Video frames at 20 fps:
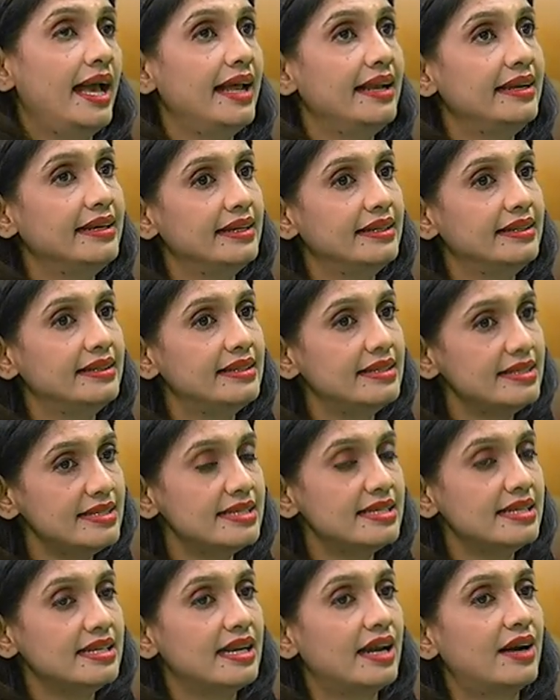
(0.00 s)
And in
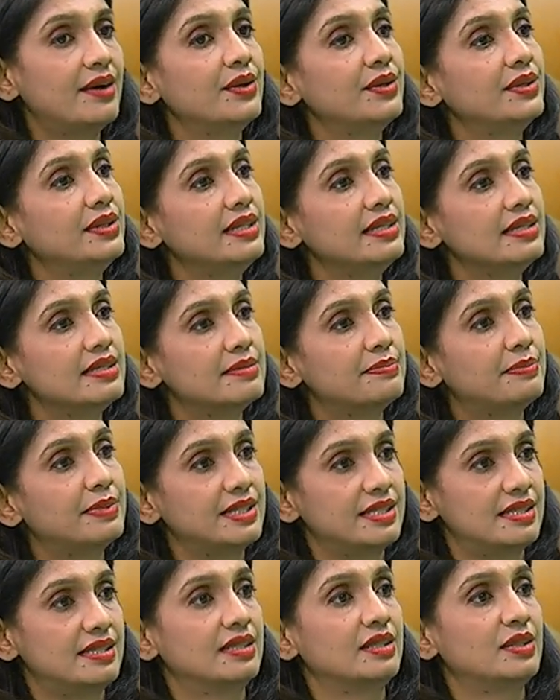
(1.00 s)
this scenario, this
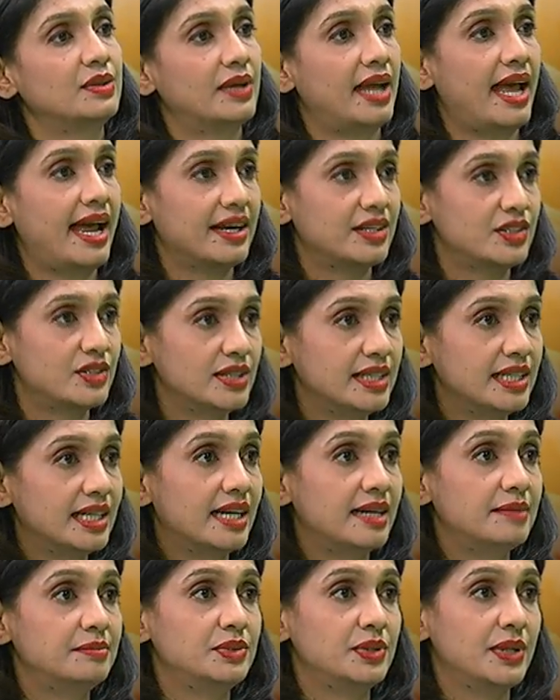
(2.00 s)
person could actually
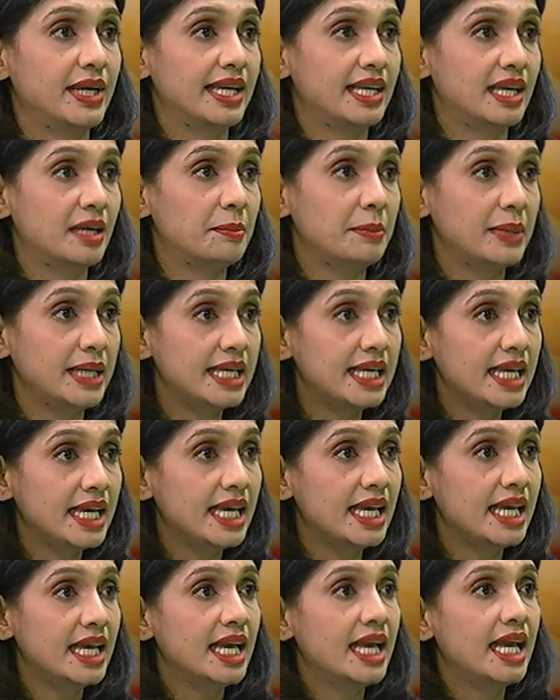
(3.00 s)
come to
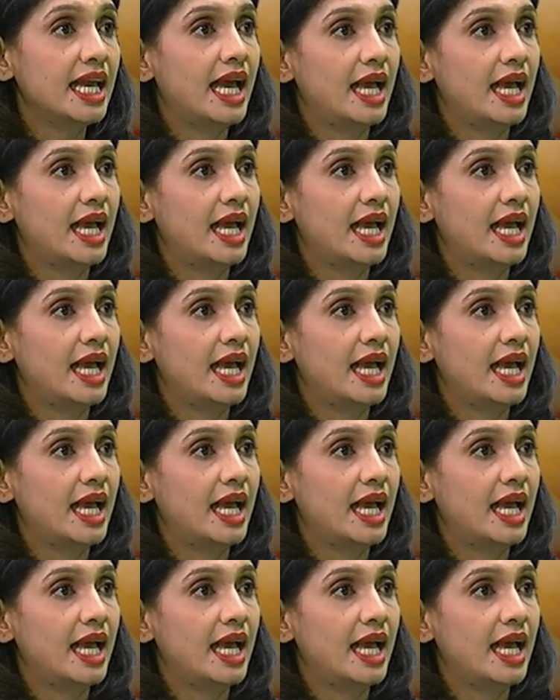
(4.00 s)
AKPK